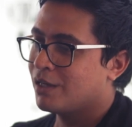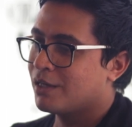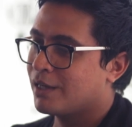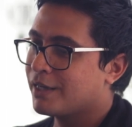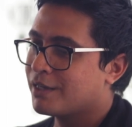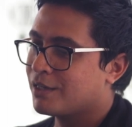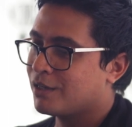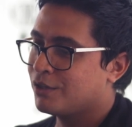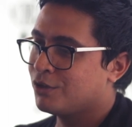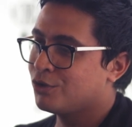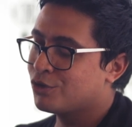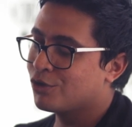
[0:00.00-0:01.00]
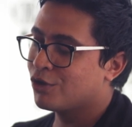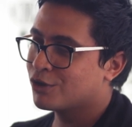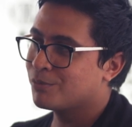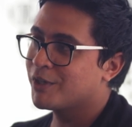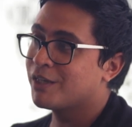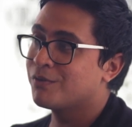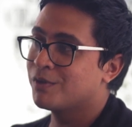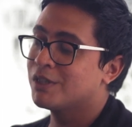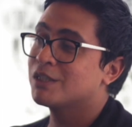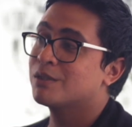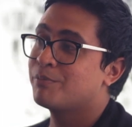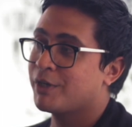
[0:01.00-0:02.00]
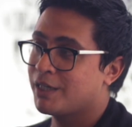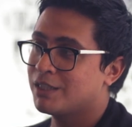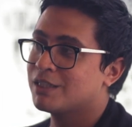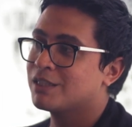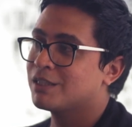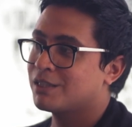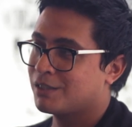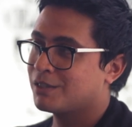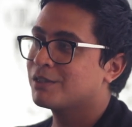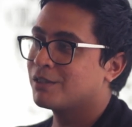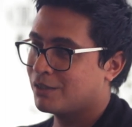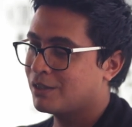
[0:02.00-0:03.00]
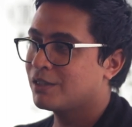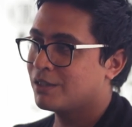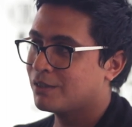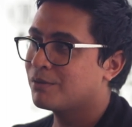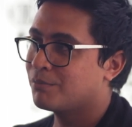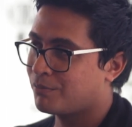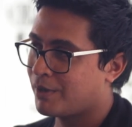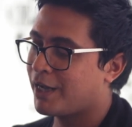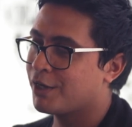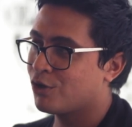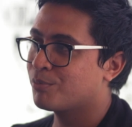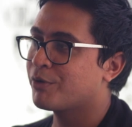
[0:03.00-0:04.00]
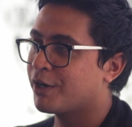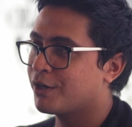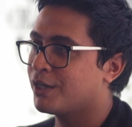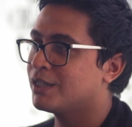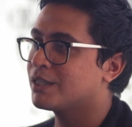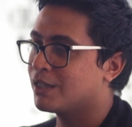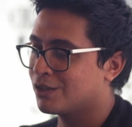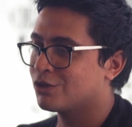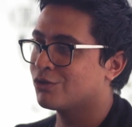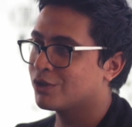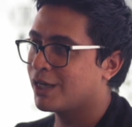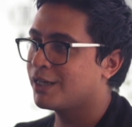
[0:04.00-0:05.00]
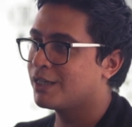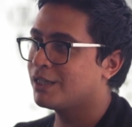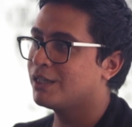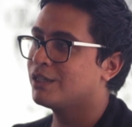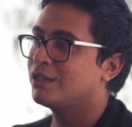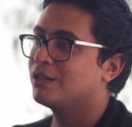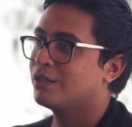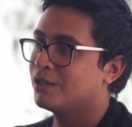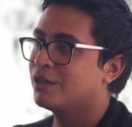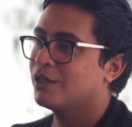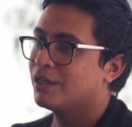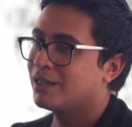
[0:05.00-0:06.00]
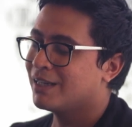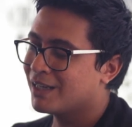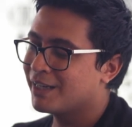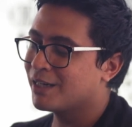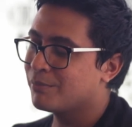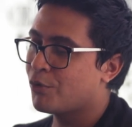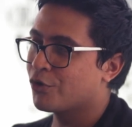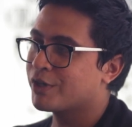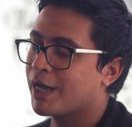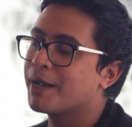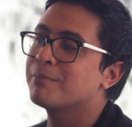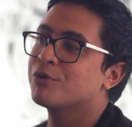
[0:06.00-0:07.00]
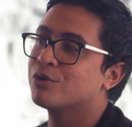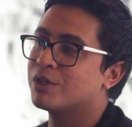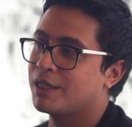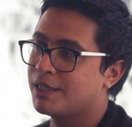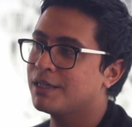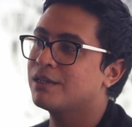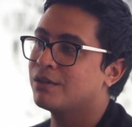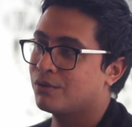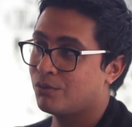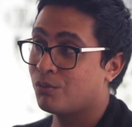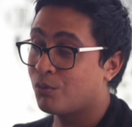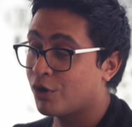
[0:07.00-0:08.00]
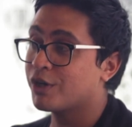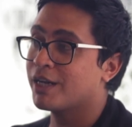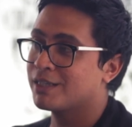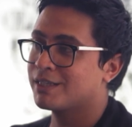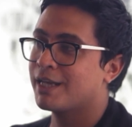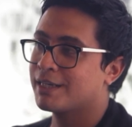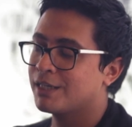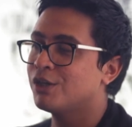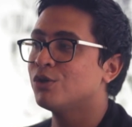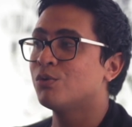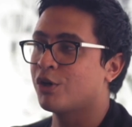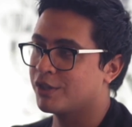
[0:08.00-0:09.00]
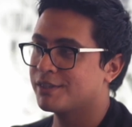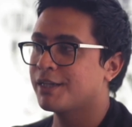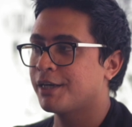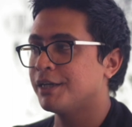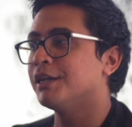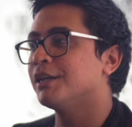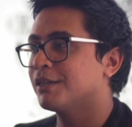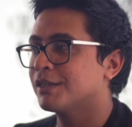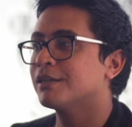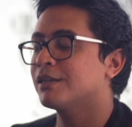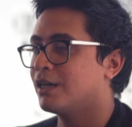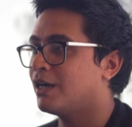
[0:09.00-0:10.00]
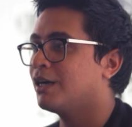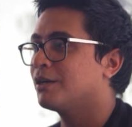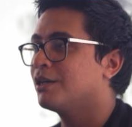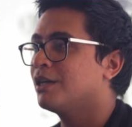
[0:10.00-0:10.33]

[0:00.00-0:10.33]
like, you should also be given the space by your parents and the society, a little more time to think what exactly you want to study. Huh.